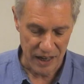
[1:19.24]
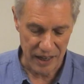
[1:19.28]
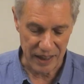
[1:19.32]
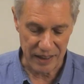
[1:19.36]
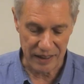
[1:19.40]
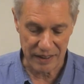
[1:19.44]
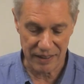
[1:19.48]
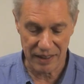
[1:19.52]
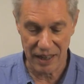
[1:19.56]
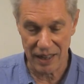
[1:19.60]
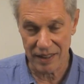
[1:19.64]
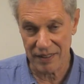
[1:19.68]

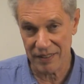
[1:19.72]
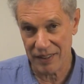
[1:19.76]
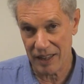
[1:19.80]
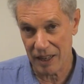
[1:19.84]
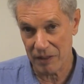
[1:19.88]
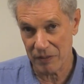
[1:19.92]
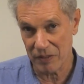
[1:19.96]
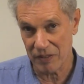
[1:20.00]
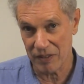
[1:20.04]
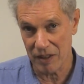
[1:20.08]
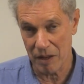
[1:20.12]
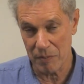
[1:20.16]
It does
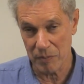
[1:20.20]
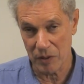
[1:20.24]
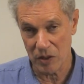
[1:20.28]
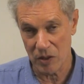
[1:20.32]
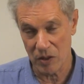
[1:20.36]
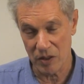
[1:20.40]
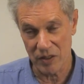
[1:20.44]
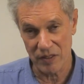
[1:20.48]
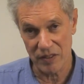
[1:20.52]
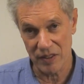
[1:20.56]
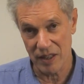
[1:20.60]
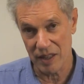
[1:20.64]
have some
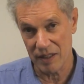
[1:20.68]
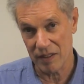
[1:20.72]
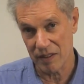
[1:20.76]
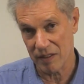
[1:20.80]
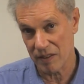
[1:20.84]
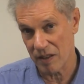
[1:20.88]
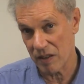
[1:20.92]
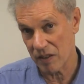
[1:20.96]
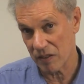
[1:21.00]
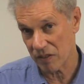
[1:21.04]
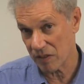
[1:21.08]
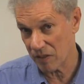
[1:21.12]

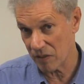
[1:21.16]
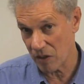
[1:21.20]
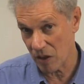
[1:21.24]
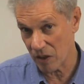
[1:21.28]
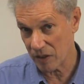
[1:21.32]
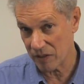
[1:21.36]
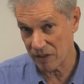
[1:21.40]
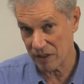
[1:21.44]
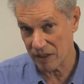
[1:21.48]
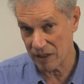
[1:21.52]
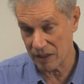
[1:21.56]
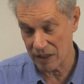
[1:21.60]
content that's
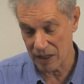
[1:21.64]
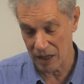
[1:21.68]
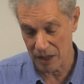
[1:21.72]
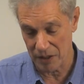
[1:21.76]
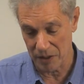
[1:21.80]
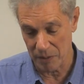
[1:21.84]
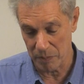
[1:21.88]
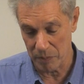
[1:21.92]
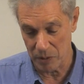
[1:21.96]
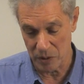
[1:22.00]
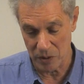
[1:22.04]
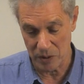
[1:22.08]
not in the
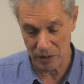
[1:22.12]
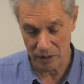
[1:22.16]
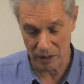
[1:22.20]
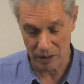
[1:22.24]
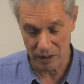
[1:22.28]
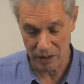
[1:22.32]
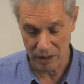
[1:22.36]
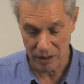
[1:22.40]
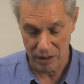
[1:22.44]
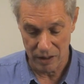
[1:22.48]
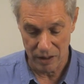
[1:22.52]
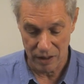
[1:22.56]
other
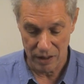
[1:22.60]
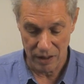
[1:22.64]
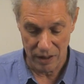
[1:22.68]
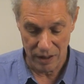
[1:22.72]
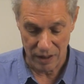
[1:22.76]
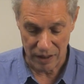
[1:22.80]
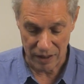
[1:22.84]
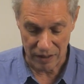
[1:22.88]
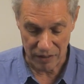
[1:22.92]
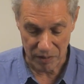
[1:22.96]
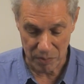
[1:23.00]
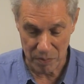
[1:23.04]
book.
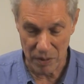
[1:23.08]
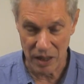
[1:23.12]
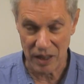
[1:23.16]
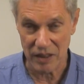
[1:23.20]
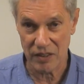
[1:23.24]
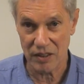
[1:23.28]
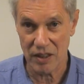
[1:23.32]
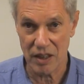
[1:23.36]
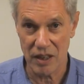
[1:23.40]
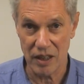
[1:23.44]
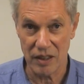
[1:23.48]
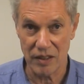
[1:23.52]
It's
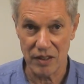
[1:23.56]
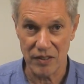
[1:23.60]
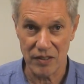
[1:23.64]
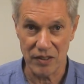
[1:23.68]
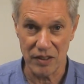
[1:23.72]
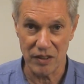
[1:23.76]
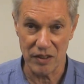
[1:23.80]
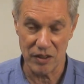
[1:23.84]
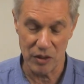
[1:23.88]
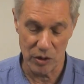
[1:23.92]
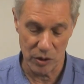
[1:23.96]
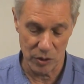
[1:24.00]
much harder
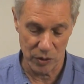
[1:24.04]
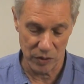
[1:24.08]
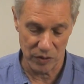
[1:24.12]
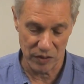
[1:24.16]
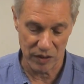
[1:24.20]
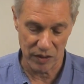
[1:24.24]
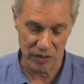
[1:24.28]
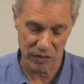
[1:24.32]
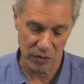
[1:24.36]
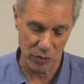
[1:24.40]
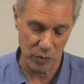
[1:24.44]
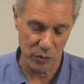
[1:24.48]
to
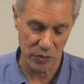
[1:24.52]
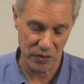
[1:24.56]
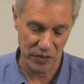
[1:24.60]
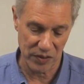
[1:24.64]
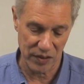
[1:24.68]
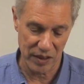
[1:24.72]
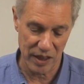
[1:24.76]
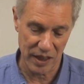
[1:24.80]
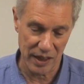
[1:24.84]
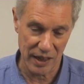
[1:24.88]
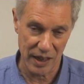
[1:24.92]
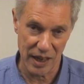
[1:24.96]
use. It's all
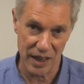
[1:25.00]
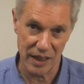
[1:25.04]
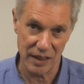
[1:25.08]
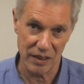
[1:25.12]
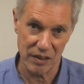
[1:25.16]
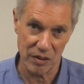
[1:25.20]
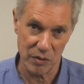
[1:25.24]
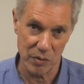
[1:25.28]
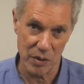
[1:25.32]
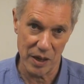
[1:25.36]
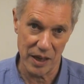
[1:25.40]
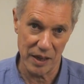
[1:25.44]
stick A
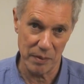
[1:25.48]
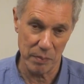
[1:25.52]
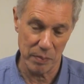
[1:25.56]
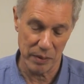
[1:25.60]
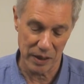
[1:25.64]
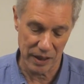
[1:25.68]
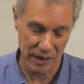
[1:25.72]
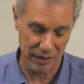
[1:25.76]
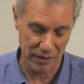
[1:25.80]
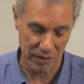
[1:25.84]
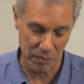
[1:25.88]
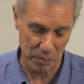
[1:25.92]
to A,
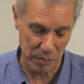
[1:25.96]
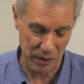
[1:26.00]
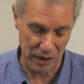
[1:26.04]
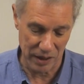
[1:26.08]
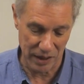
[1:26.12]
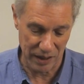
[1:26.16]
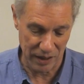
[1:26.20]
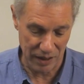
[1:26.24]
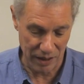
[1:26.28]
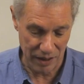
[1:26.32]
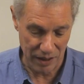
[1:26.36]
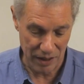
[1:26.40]
B to
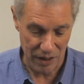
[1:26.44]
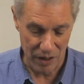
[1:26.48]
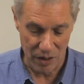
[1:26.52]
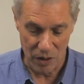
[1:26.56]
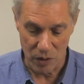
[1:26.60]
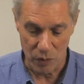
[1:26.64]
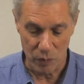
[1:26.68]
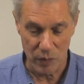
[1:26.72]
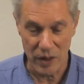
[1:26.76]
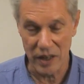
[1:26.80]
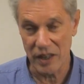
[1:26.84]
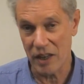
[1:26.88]
B.
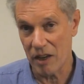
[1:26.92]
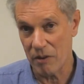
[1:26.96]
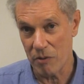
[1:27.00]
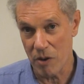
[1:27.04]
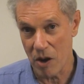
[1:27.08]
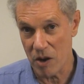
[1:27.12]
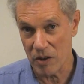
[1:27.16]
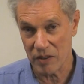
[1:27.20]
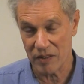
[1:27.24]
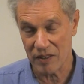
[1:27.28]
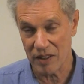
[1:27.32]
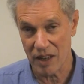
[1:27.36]
When I
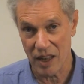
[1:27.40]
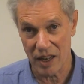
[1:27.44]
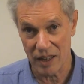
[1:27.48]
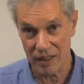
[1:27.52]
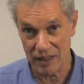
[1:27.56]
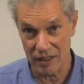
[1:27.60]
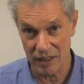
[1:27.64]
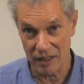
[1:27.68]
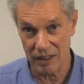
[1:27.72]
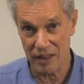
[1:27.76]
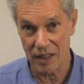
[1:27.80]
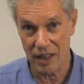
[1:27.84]
wrote it, I
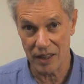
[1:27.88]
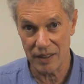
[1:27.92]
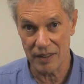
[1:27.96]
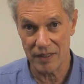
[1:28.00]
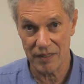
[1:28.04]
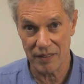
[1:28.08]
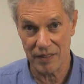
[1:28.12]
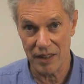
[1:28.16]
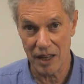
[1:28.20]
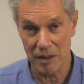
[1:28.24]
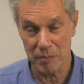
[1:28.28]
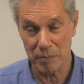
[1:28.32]
didn't
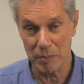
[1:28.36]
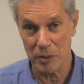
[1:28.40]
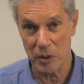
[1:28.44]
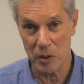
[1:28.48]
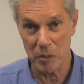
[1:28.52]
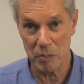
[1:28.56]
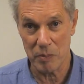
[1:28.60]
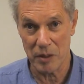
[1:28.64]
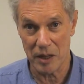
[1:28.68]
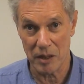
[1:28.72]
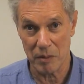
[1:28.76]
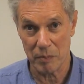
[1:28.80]
understand
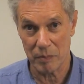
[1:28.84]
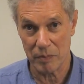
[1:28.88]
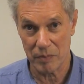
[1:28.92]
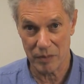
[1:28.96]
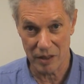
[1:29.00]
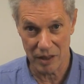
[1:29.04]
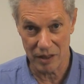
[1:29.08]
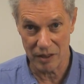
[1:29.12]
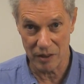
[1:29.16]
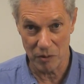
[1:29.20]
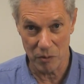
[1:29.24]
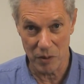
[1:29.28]
pop-up
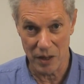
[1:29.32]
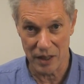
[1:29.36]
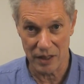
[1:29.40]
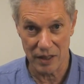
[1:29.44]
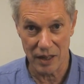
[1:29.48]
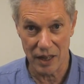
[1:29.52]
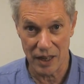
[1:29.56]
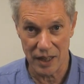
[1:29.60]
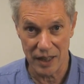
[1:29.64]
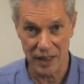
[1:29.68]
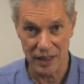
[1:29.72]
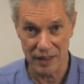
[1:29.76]
in the way
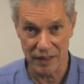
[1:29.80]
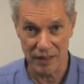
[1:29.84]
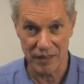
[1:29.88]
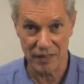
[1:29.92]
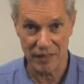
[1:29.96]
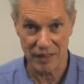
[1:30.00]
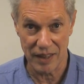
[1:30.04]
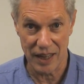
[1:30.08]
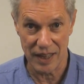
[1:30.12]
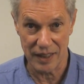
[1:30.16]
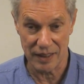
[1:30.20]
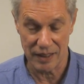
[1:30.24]
that I
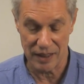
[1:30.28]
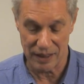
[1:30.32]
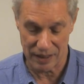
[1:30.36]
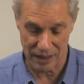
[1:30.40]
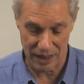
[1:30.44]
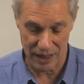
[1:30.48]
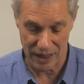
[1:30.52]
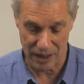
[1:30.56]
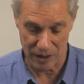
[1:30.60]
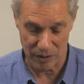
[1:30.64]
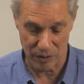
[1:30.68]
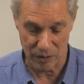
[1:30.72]
understand it
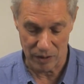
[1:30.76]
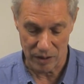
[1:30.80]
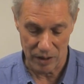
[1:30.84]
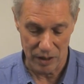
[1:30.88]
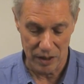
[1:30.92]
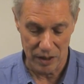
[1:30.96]
now.